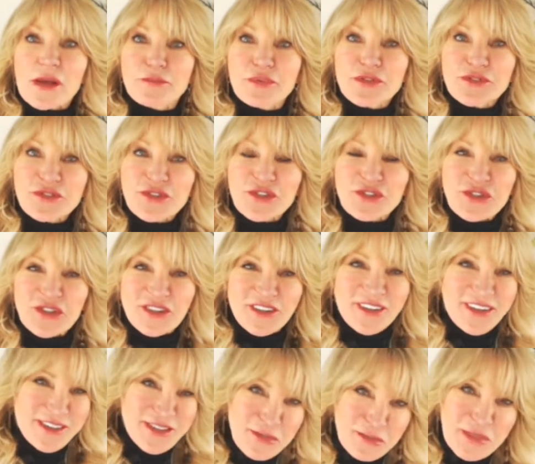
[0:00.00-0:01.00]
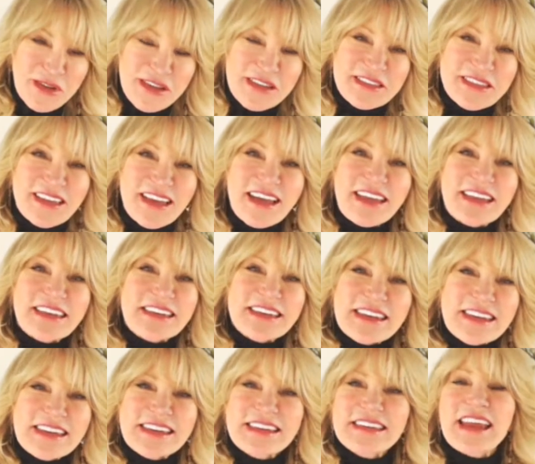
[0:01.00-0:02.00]
position to meet the
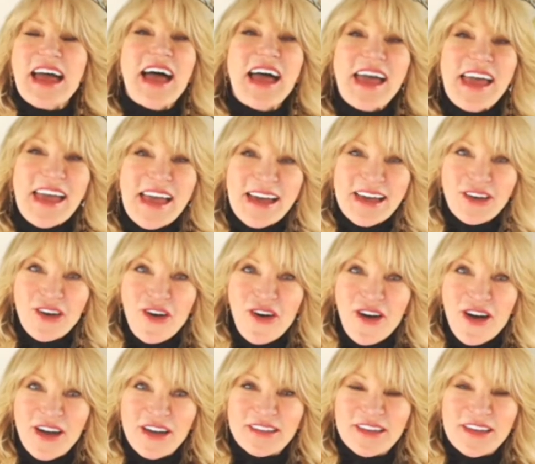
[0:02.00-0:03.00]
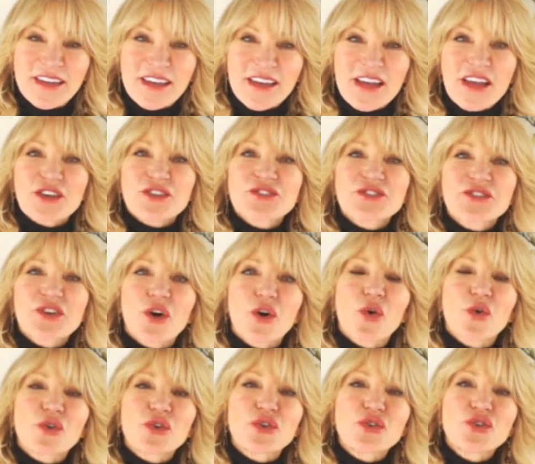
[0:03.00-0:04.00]
need head on.
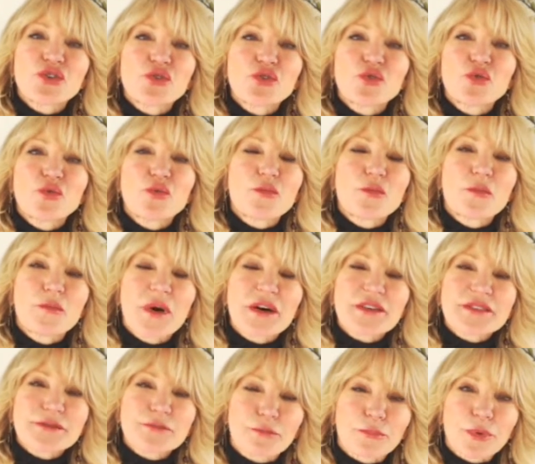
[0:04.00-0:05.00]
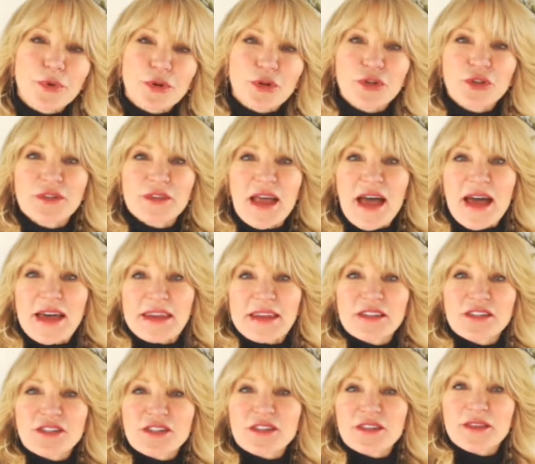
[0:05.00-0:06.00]
So you must burn that
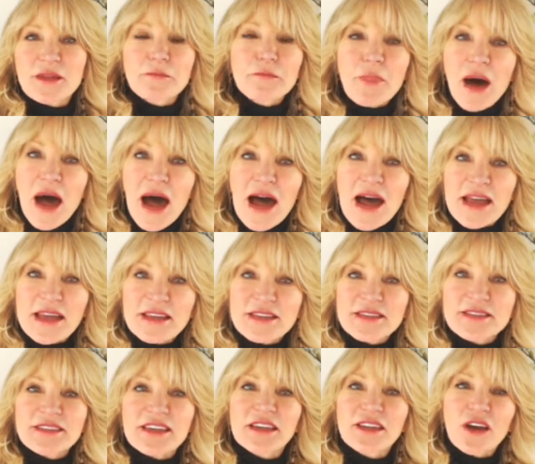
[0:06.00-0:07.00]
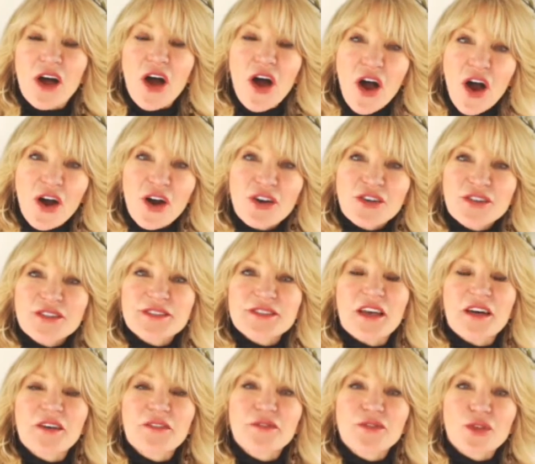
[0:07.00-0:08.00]
into the minds and
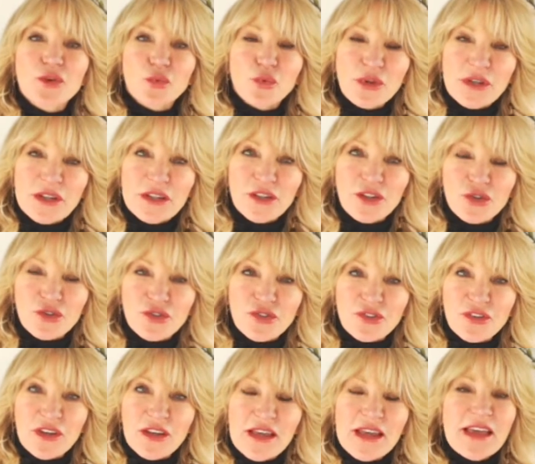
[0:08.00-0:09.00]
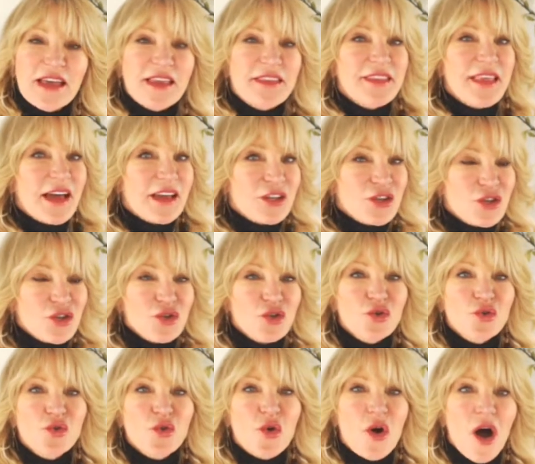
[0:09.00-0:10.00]
hearts of the readers that
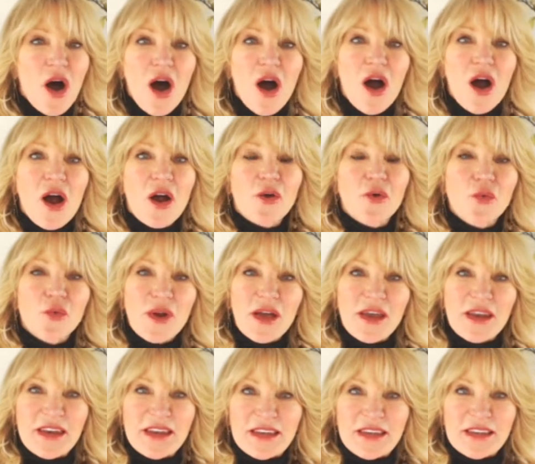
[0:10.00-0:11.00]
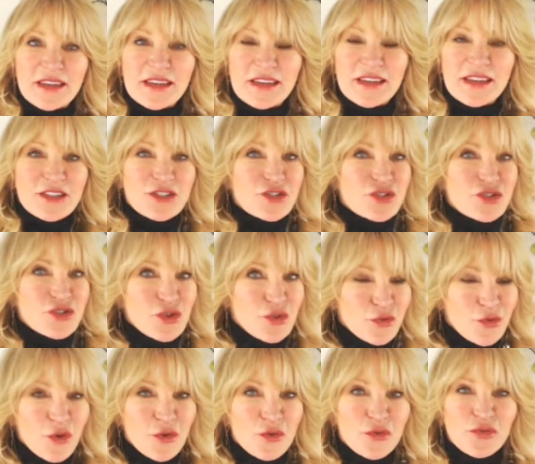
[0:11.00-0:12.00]
you are ready to
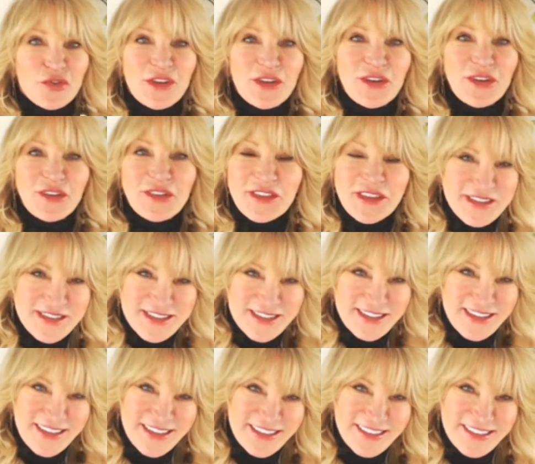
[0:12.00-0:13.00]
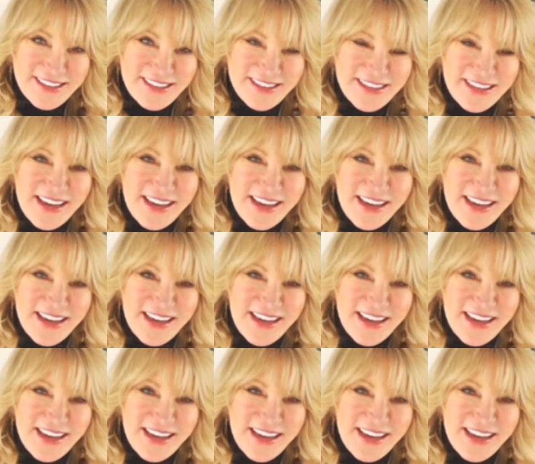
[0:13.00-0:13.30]
fulfill this need.